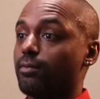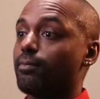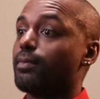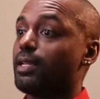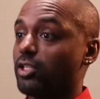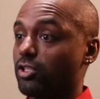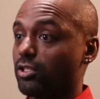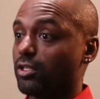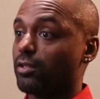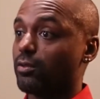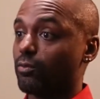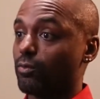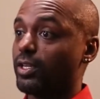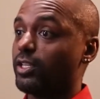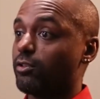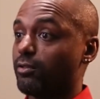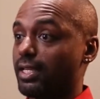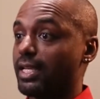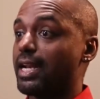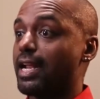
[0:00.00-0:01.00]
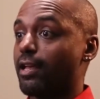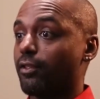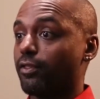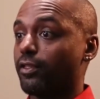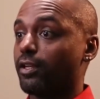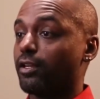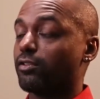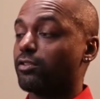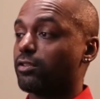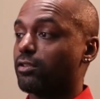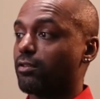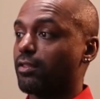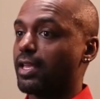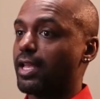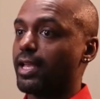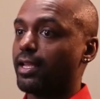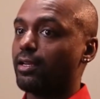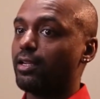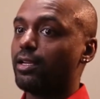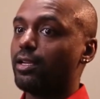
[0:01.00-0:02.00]
the mission when you get out there, so
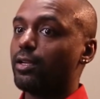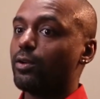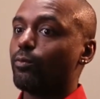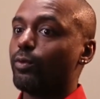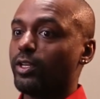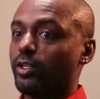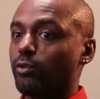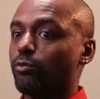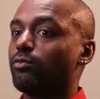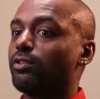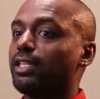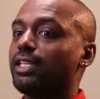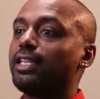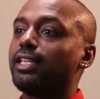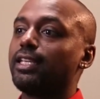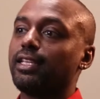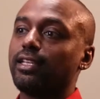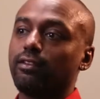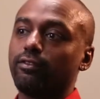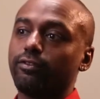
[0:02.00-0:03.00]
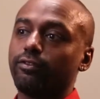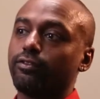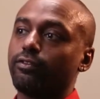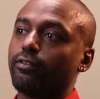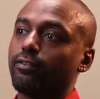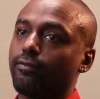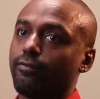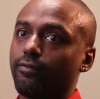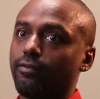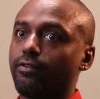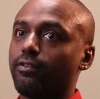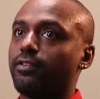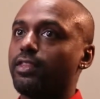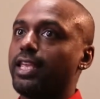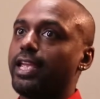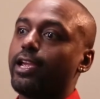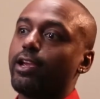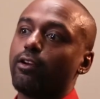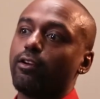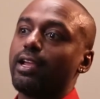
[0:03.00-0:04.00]
that when you leave,
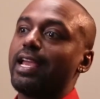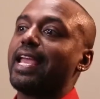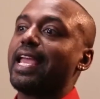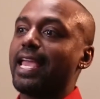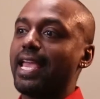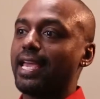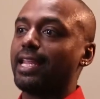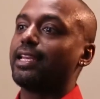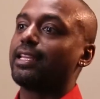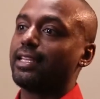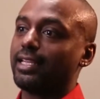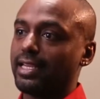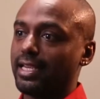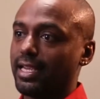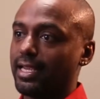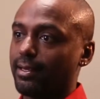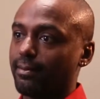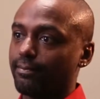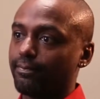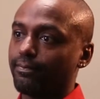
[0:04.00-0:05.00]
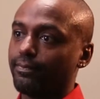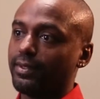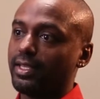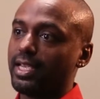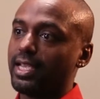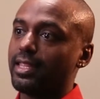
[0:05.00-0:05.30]
they're ahead of the game.